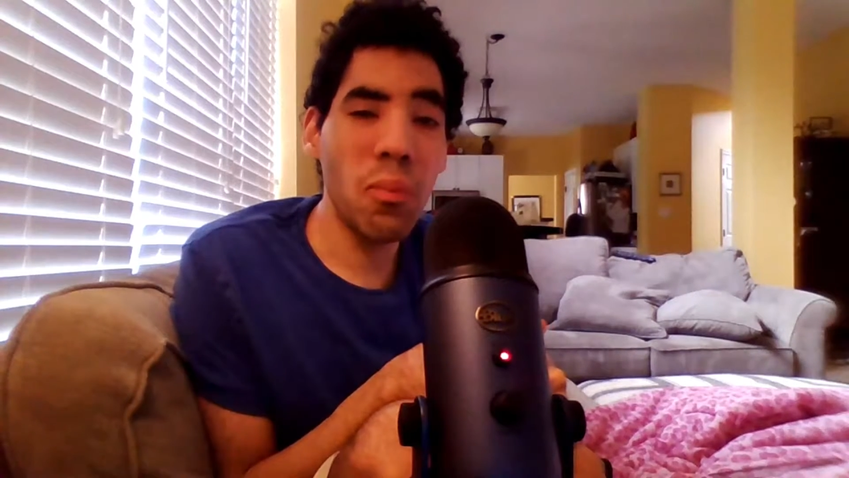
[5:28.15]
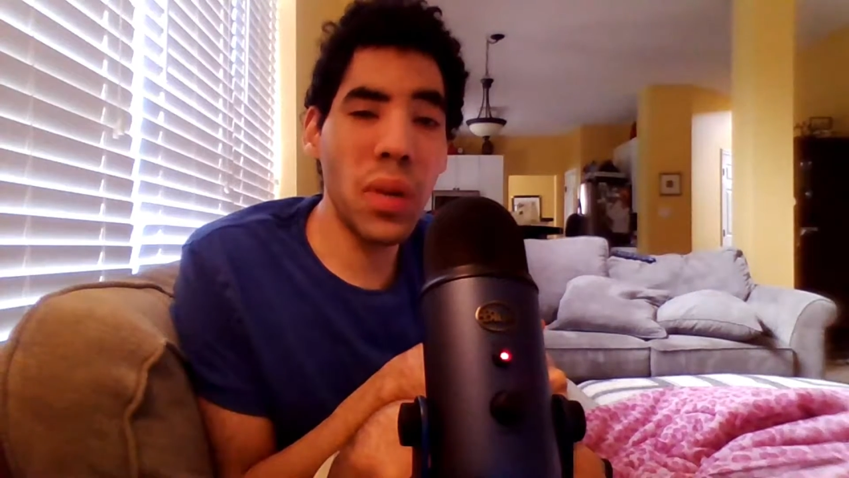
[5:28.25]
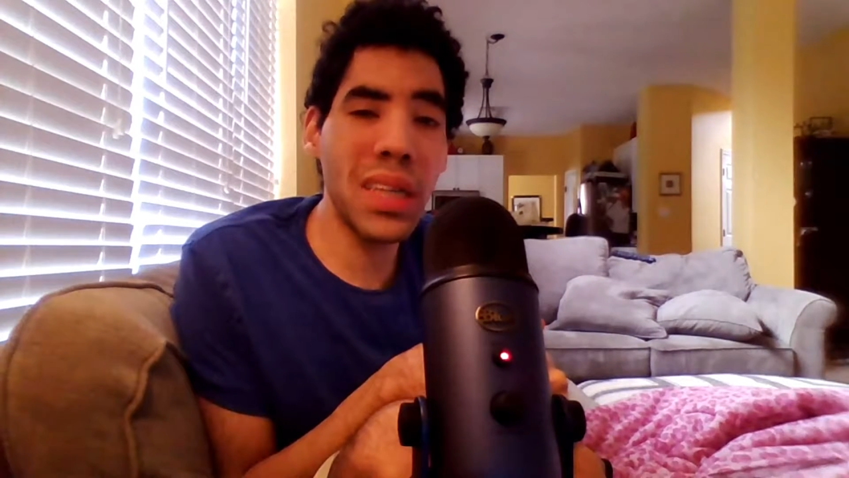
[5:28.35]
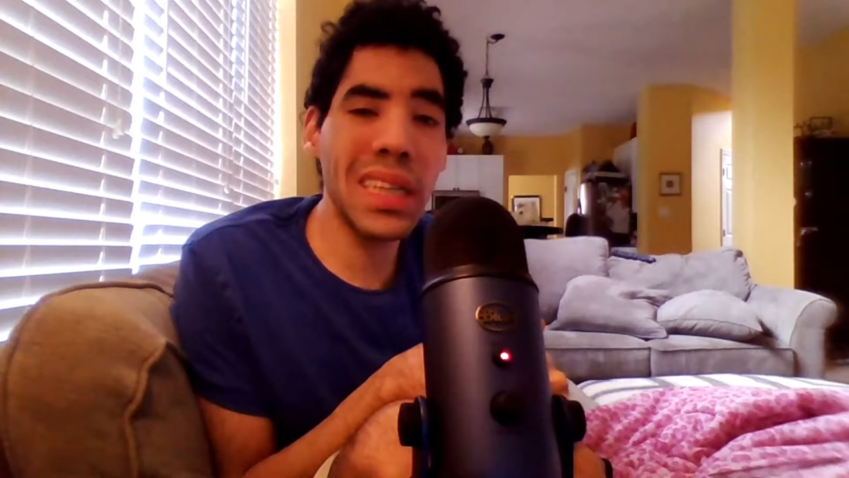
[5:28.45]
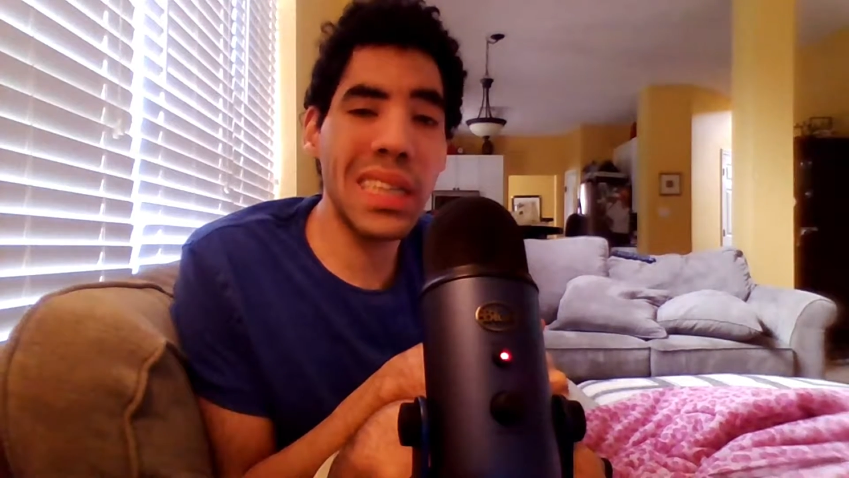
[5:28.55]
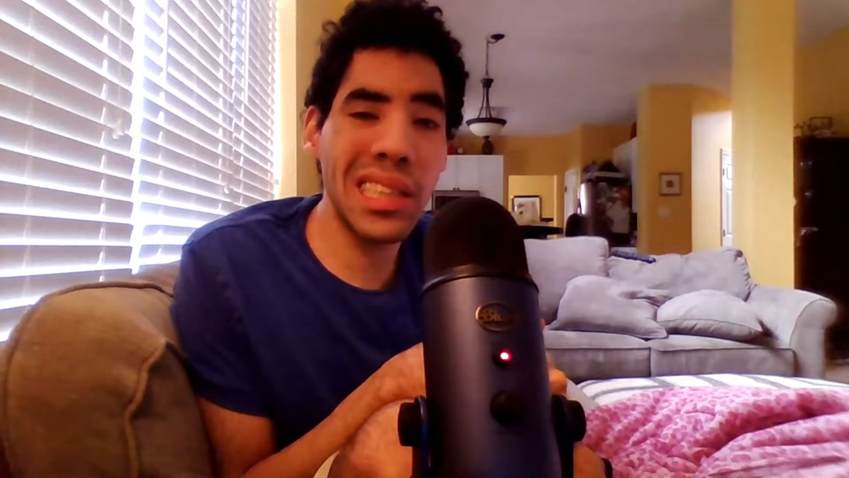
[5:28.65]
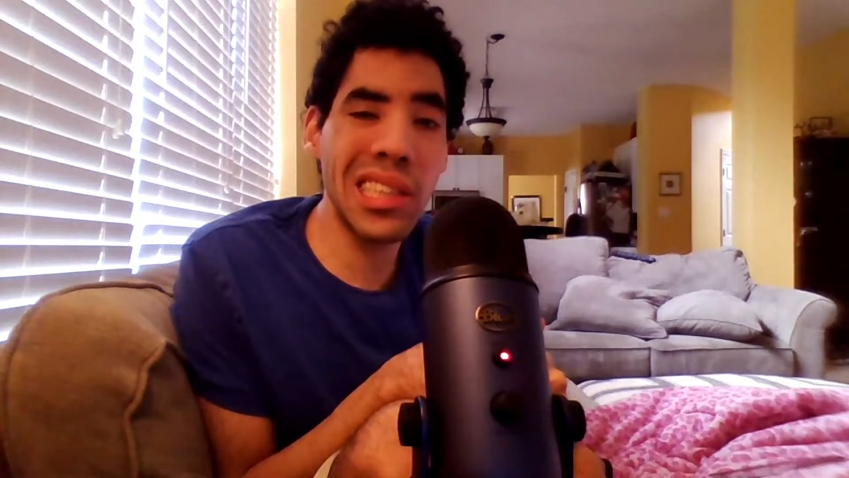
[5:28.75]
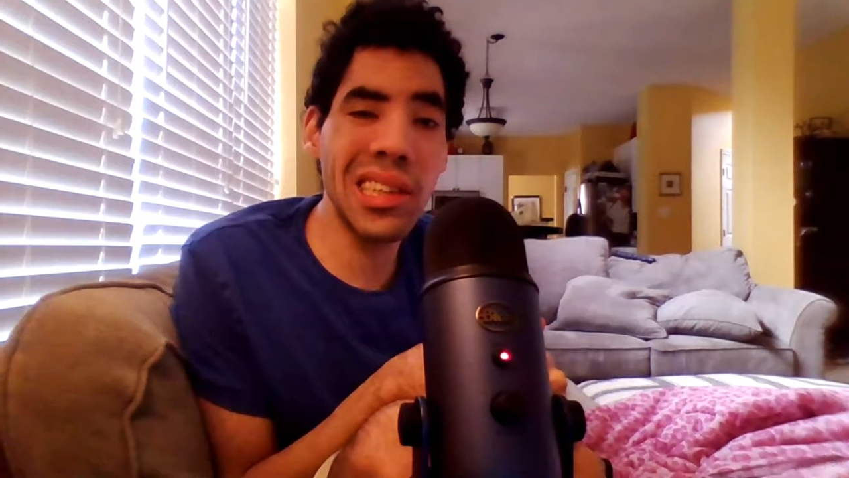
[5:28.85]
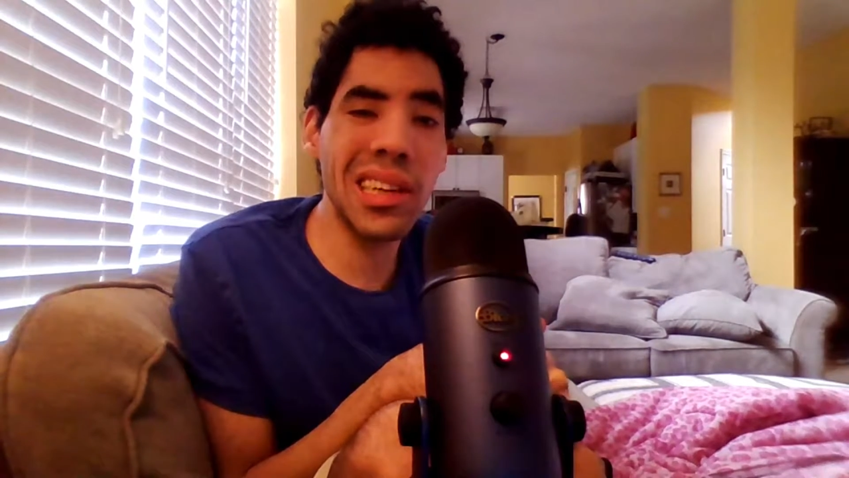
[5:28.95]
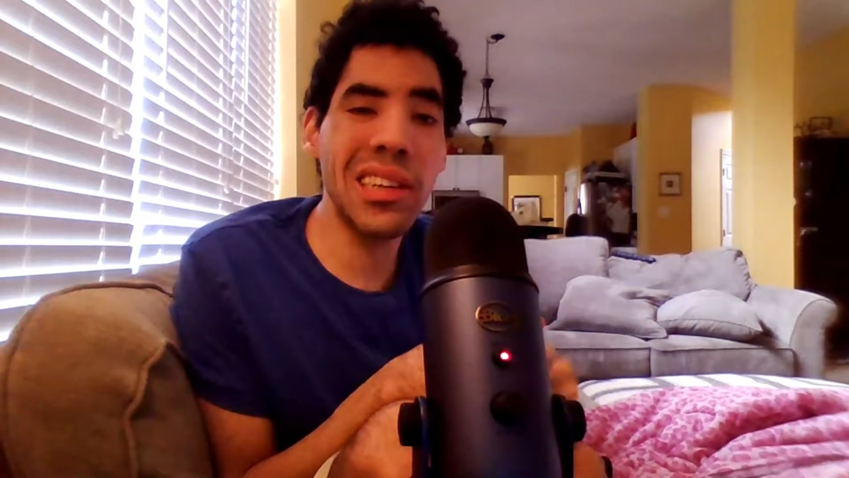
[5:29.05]
really
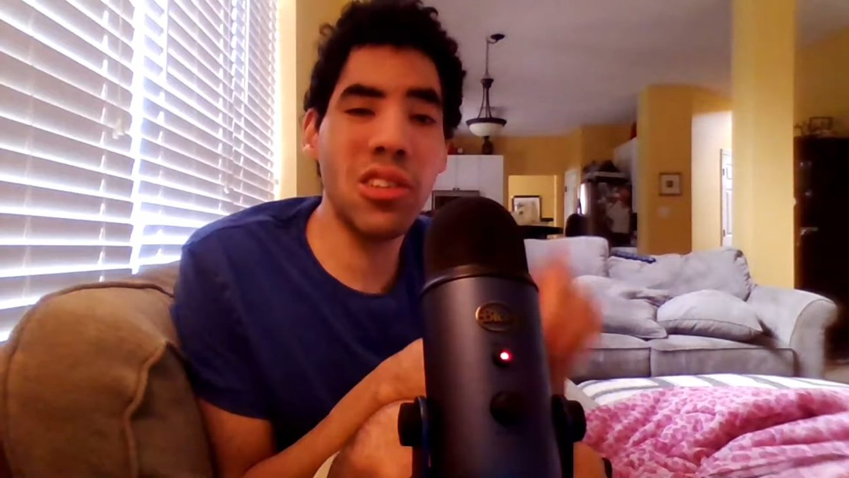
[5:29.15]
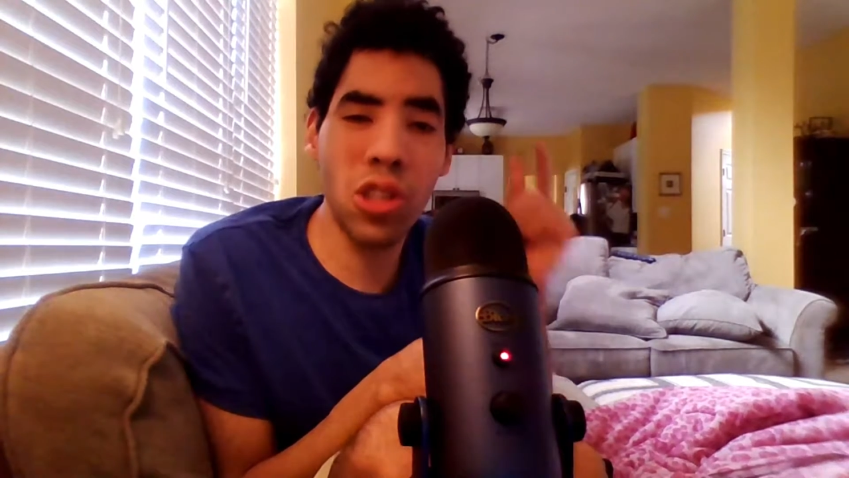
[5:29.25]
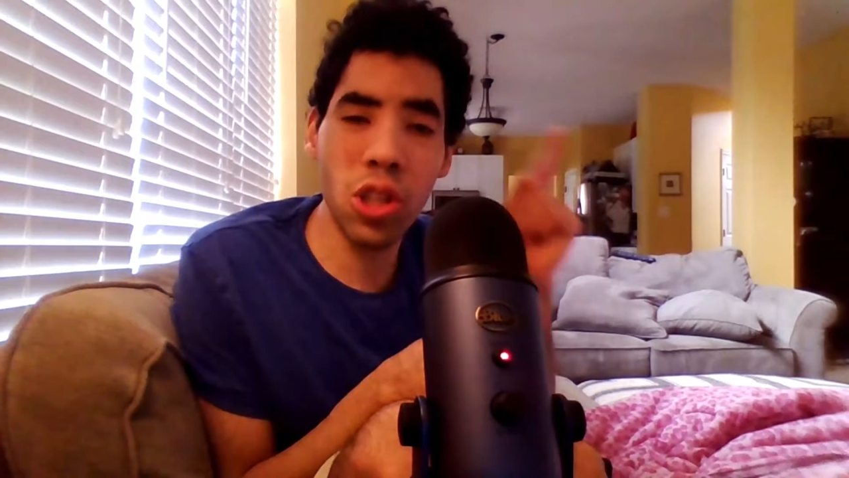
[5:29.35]
die.